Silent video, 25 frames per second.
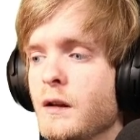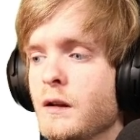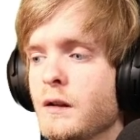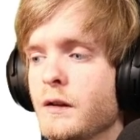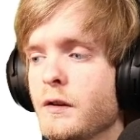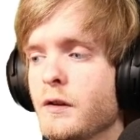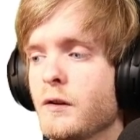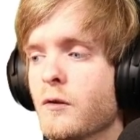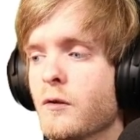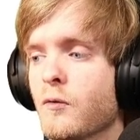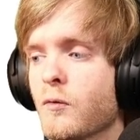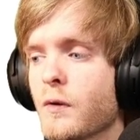
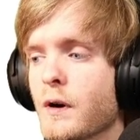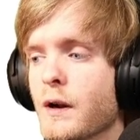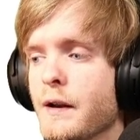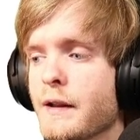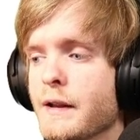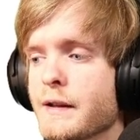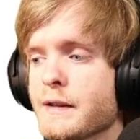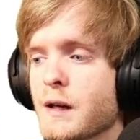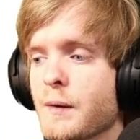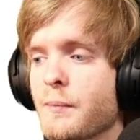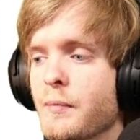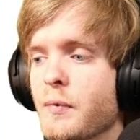to run
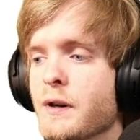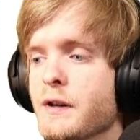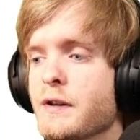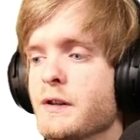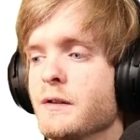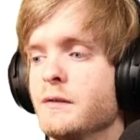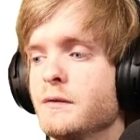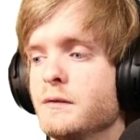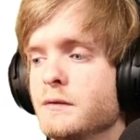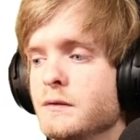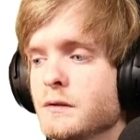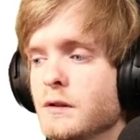this operation,
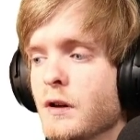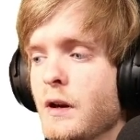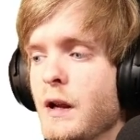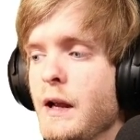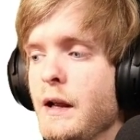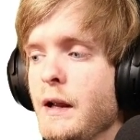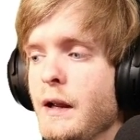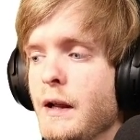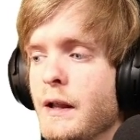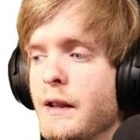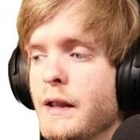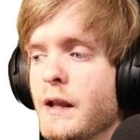
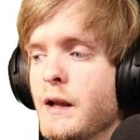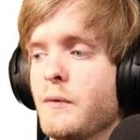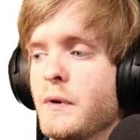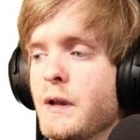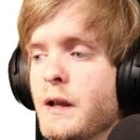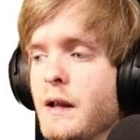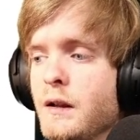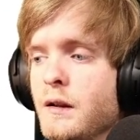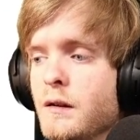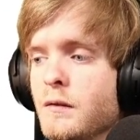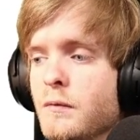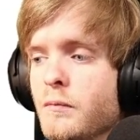okay? And then
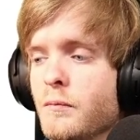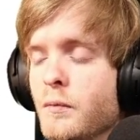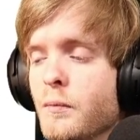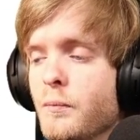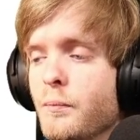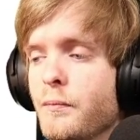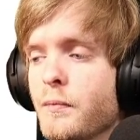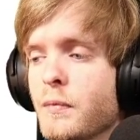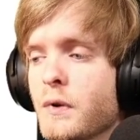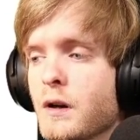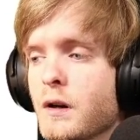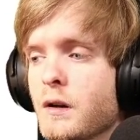we
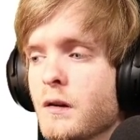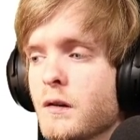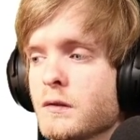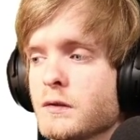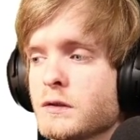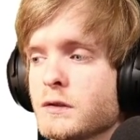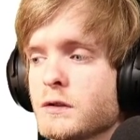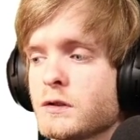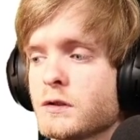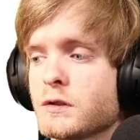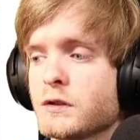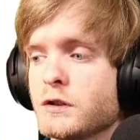
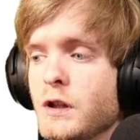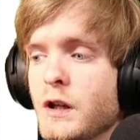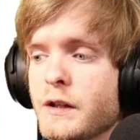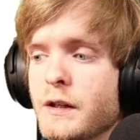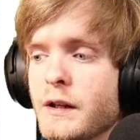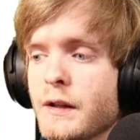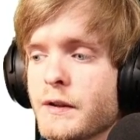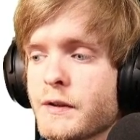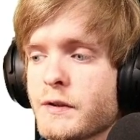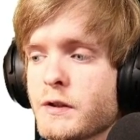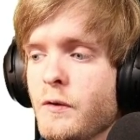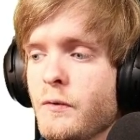shut down
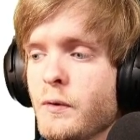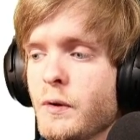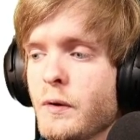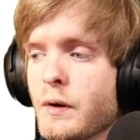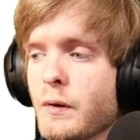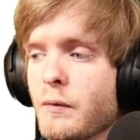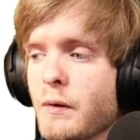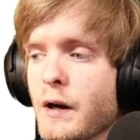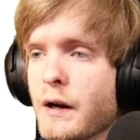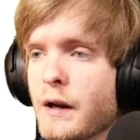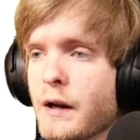the server, we run